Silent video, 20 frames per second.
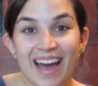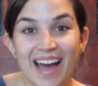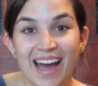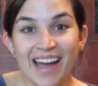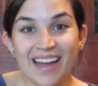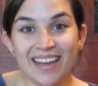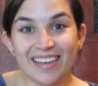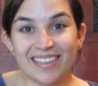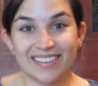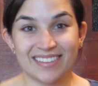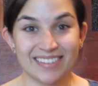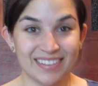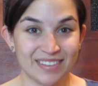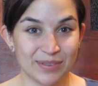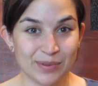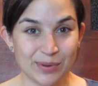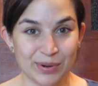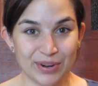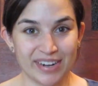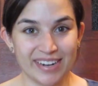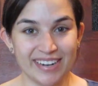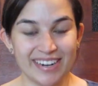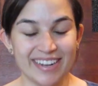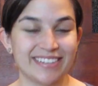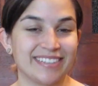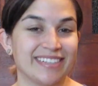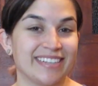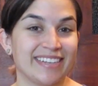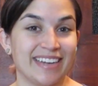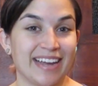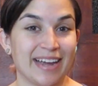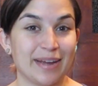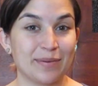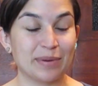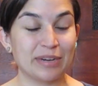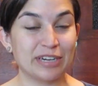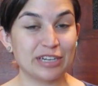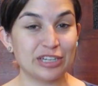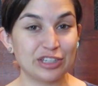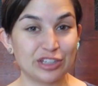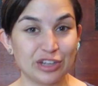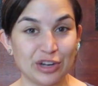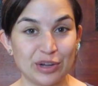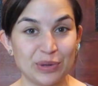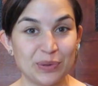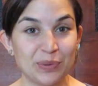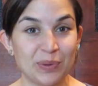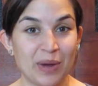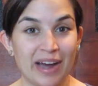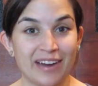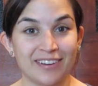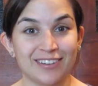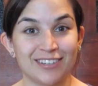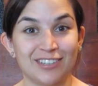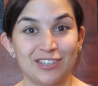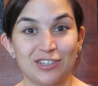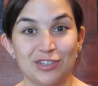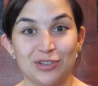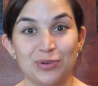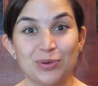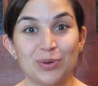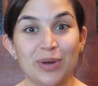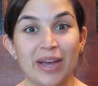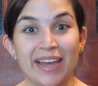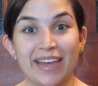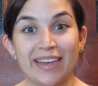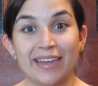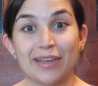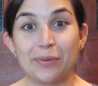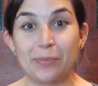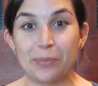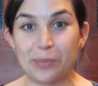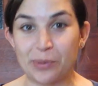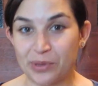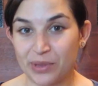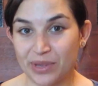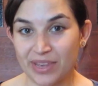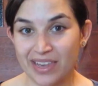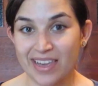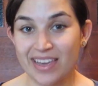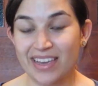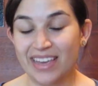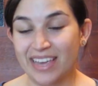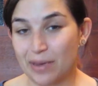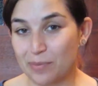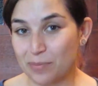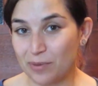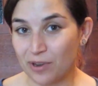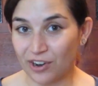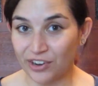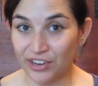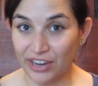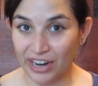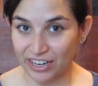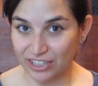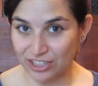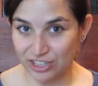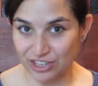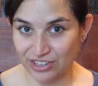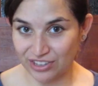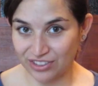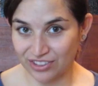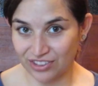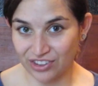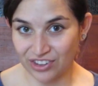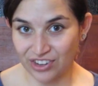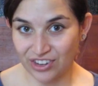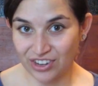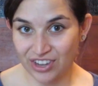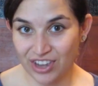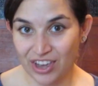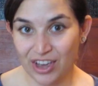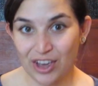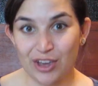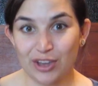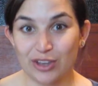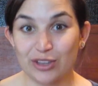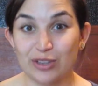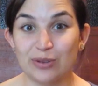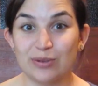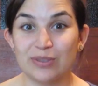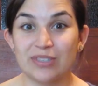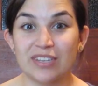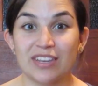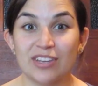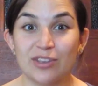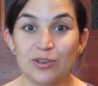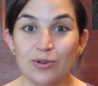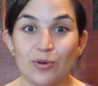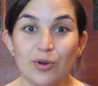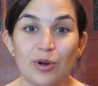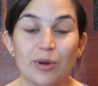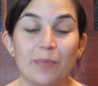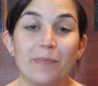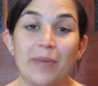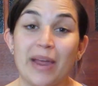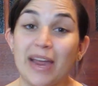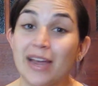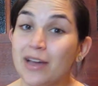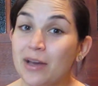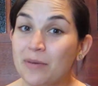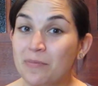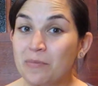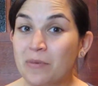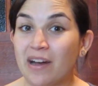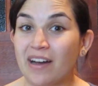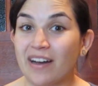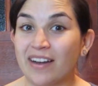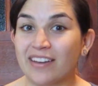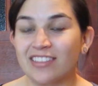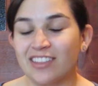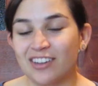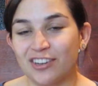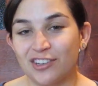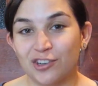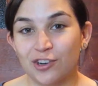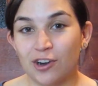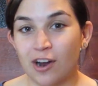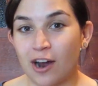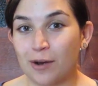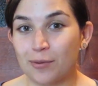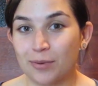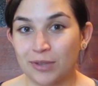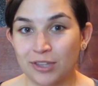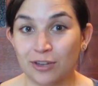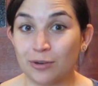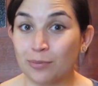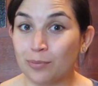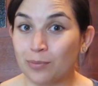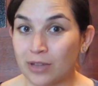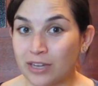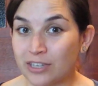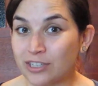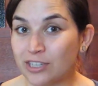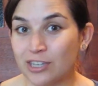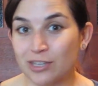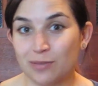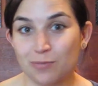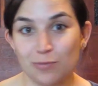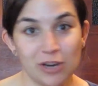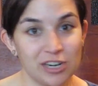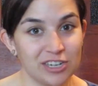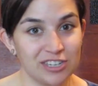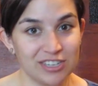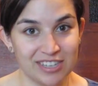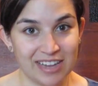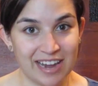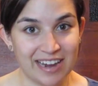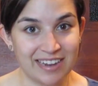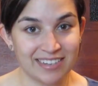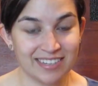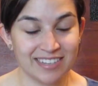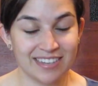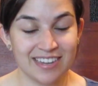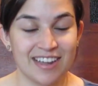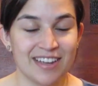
Hi, this is Lauren, and today I'm going to show you how to do a complete Kim Kardashian look using your makeup guide that you got with your Blushies brush set.